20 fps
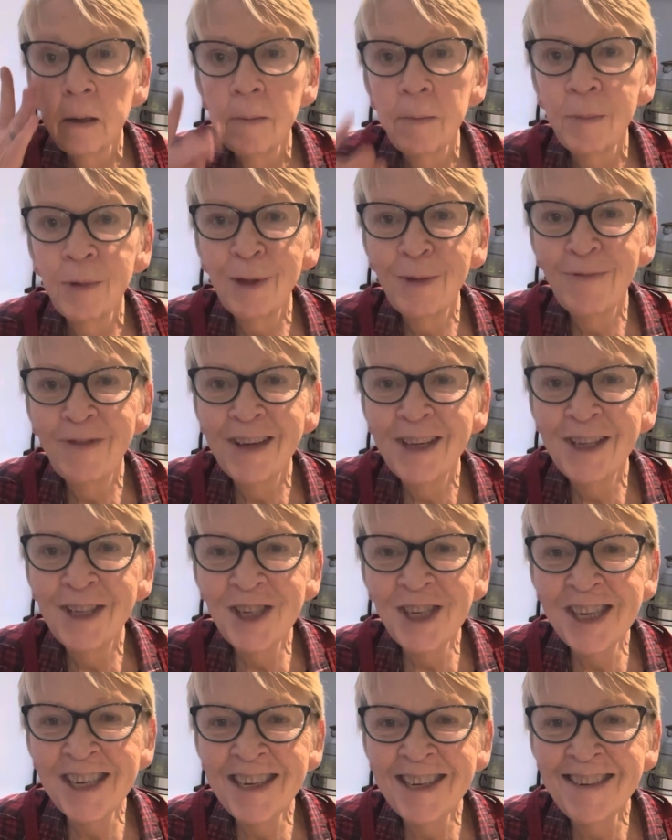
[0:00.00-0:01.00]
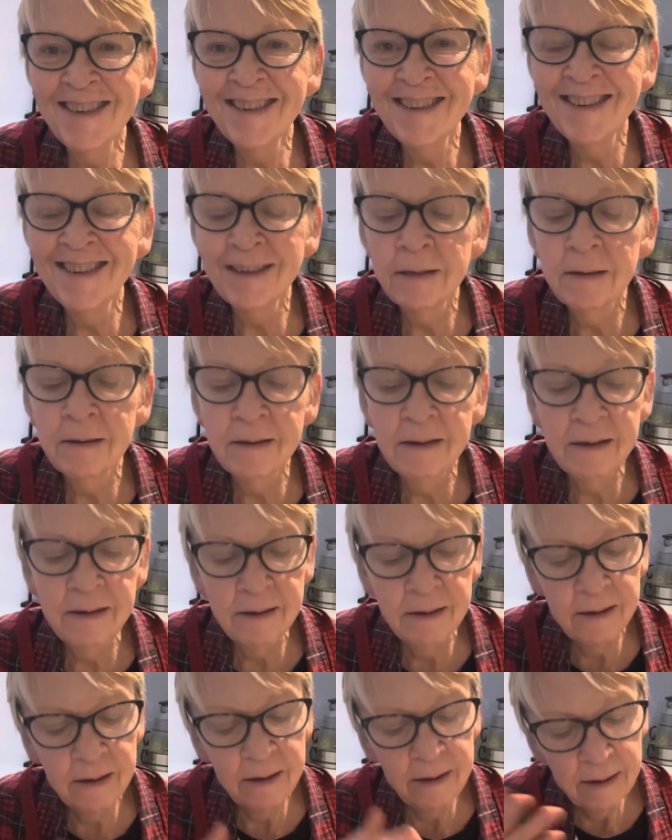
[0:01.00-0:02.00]
put the veg in,
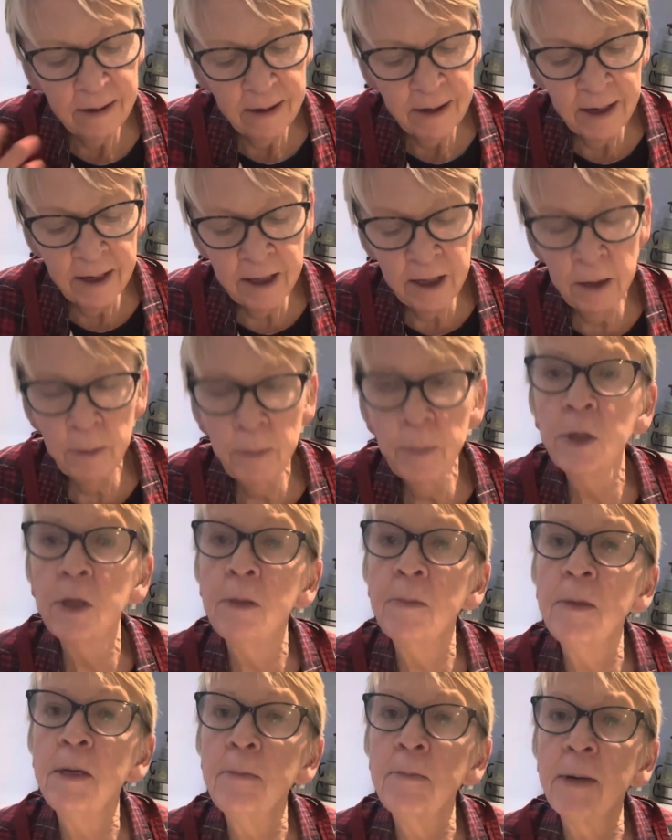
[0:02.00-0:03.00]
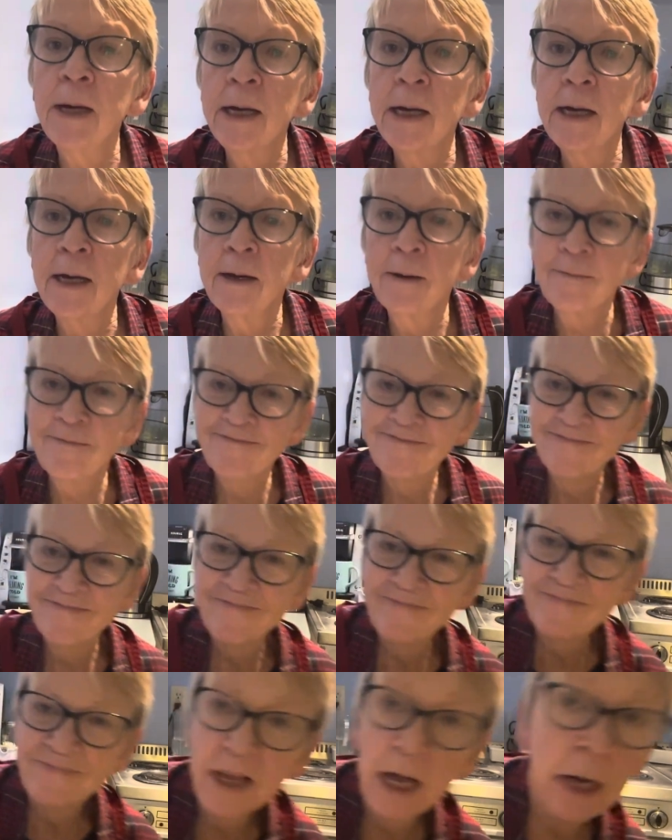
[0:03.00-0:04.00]
and then put the meat back in.
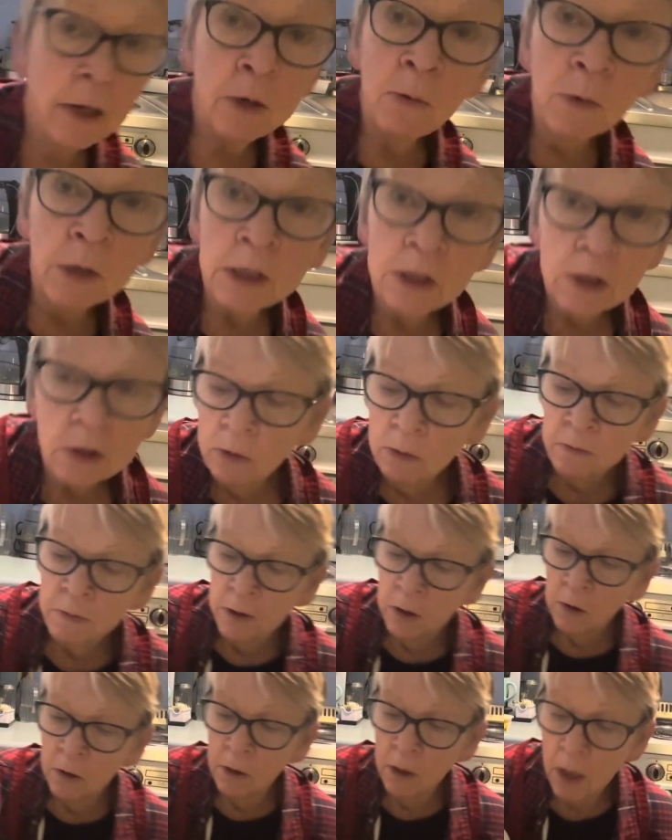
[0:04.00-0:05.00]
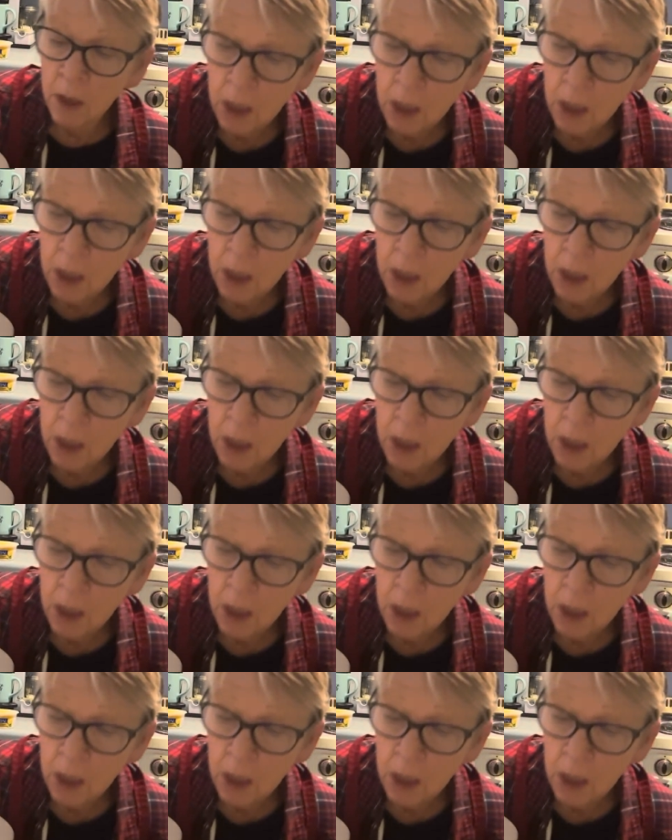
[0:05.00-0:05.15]
I don't want it to overcook.